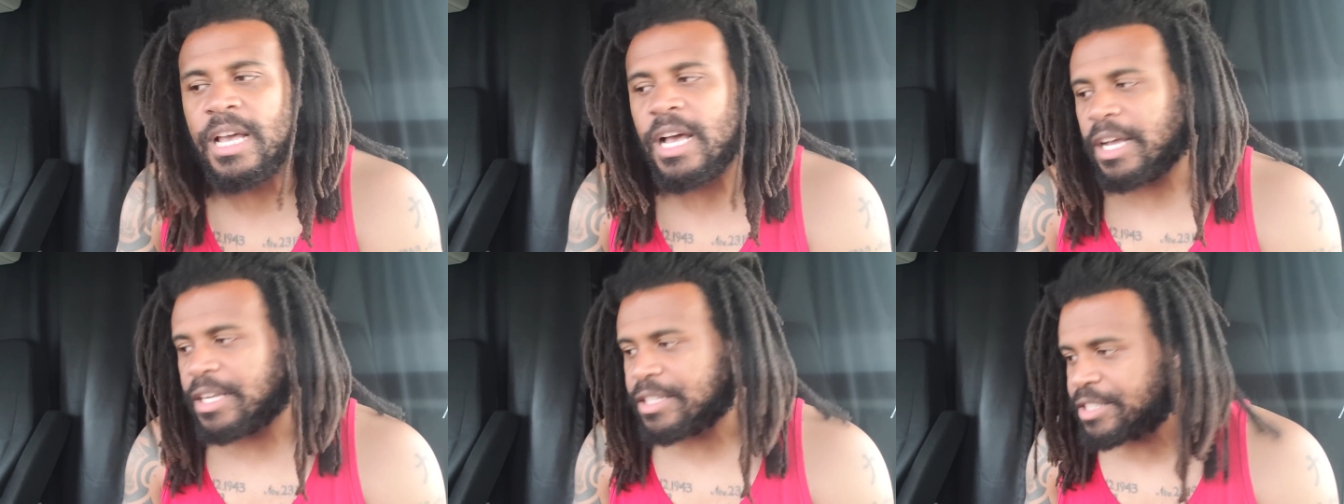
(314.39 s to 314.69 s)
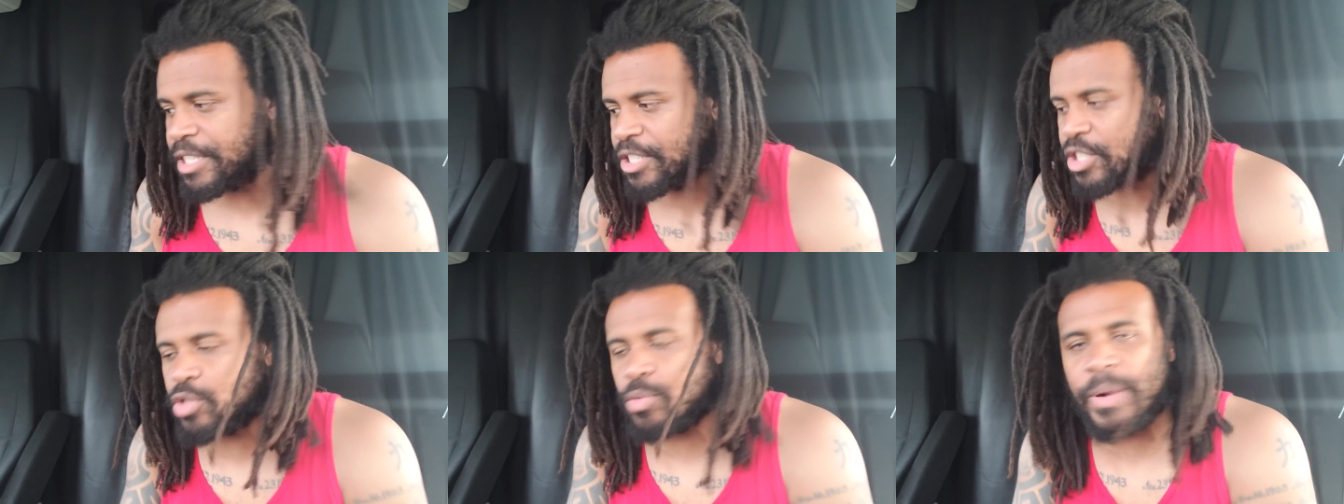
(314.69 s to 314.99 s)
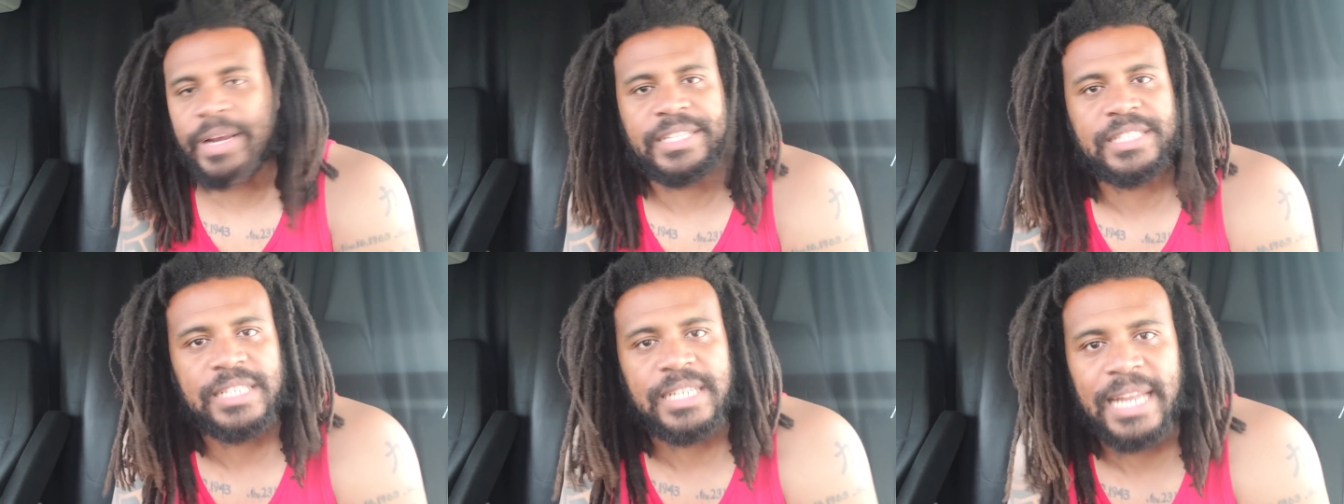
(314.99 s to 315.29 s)
a
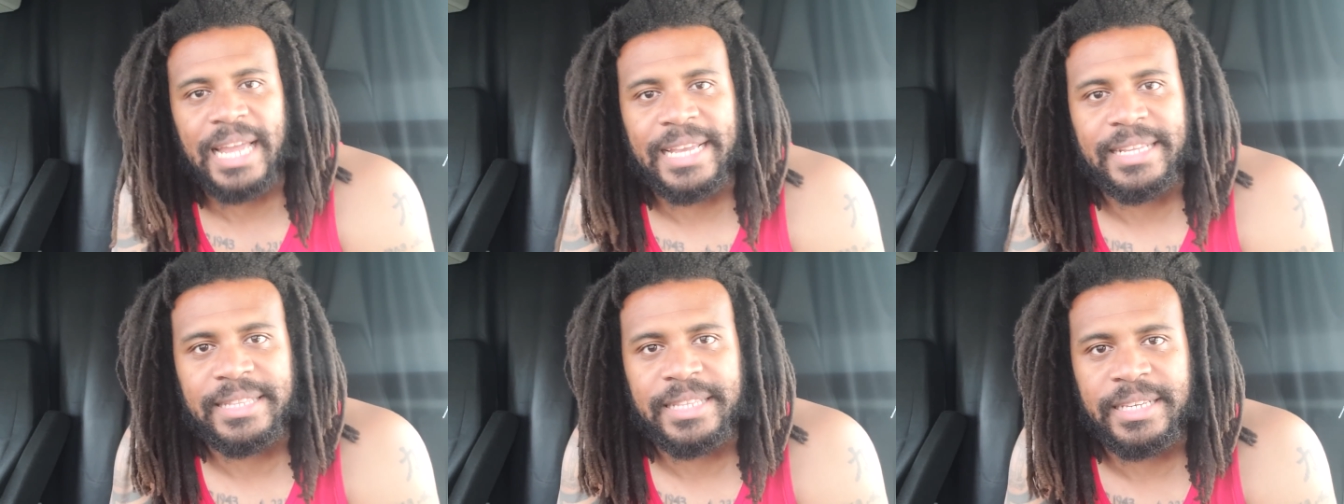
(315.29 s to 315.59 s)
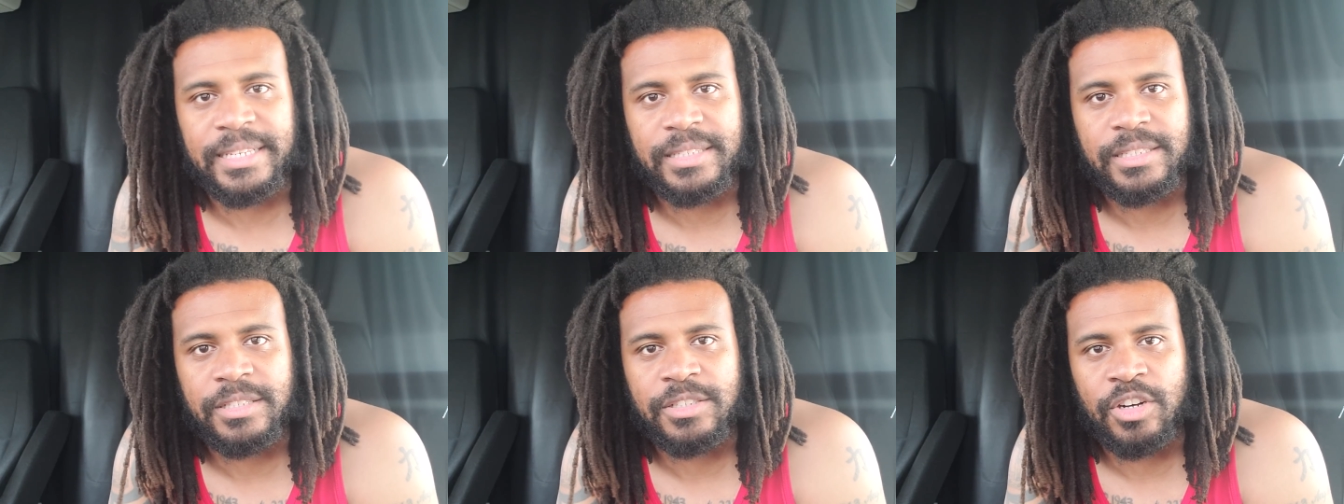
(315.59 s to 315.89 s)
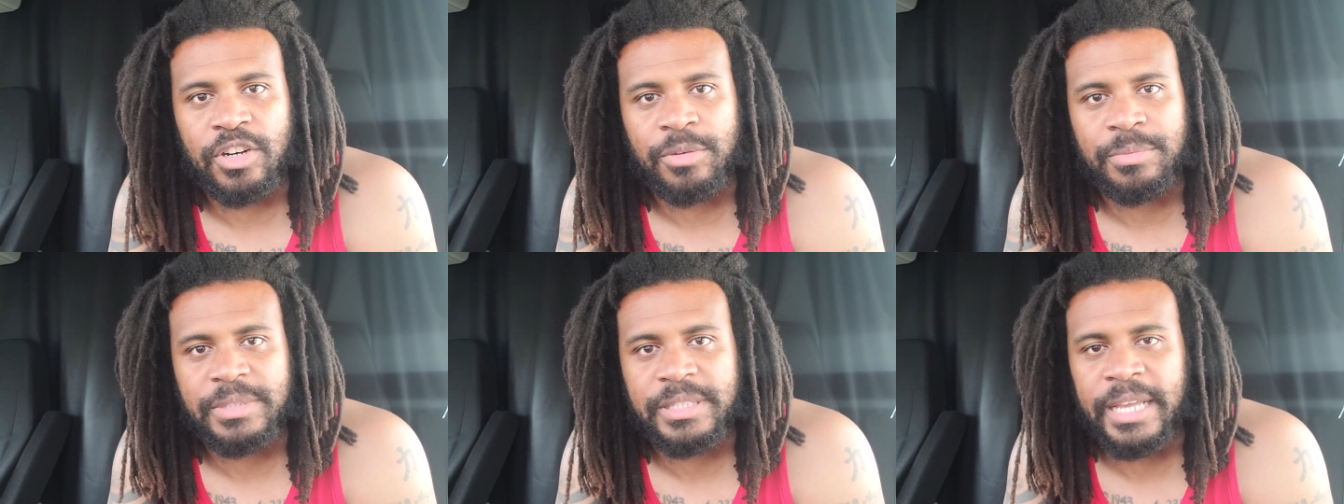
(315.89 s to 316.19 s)
situation like this. You
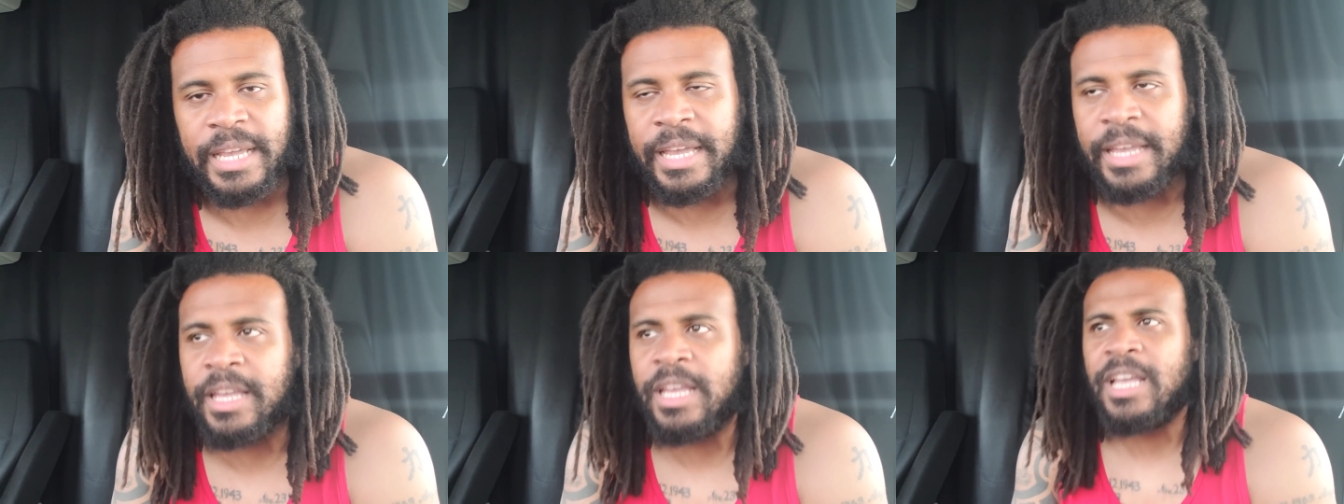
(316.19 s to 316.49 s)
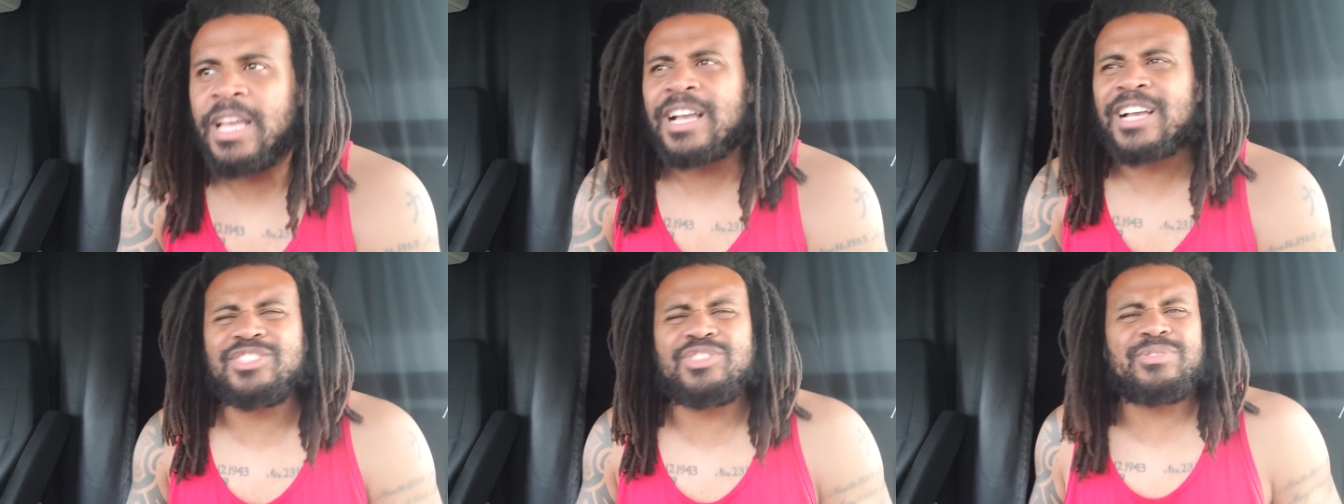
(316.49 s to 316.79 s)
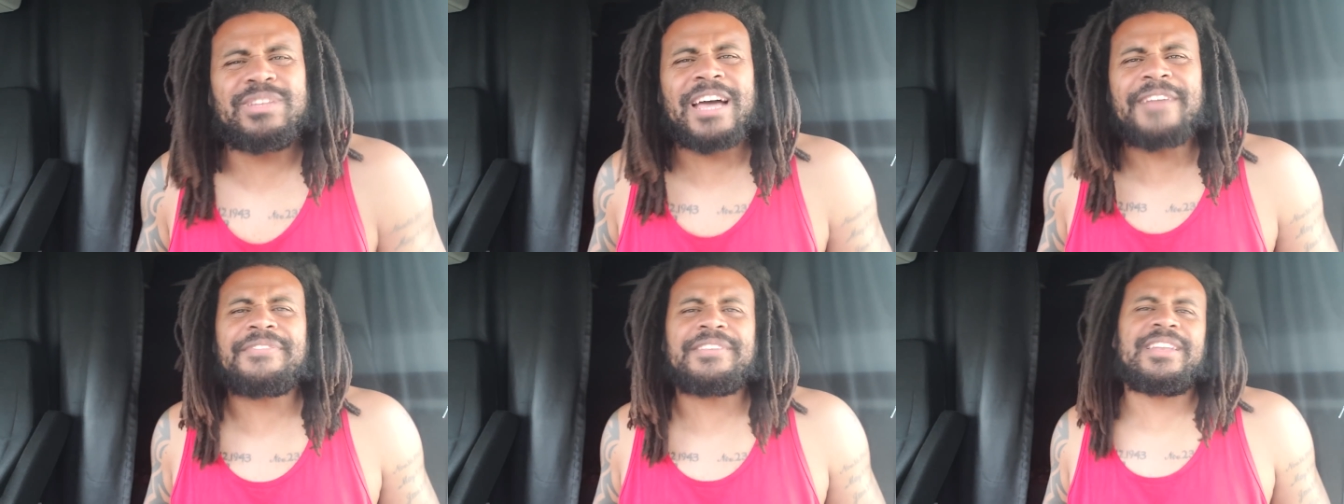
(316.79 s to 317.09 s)
know what I'm saying? Because
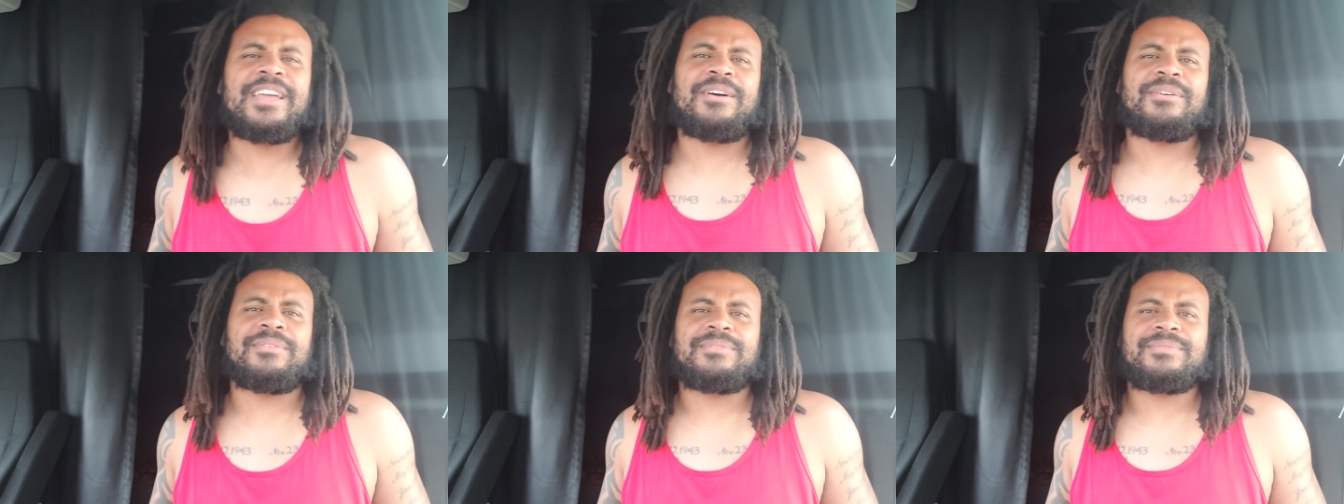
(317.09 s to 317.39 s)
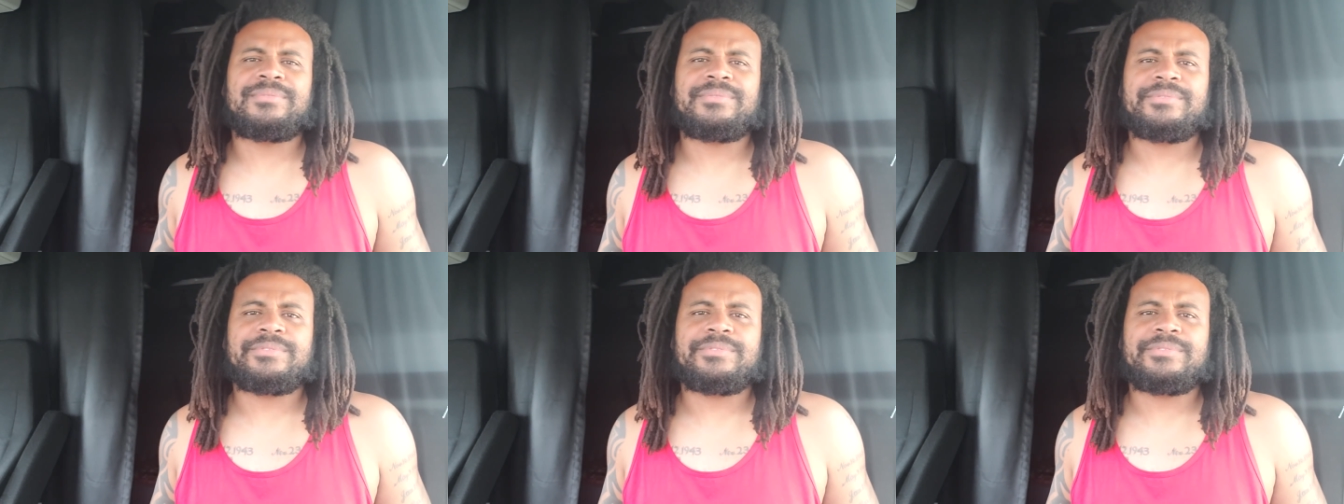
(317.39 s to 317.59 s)
you never know.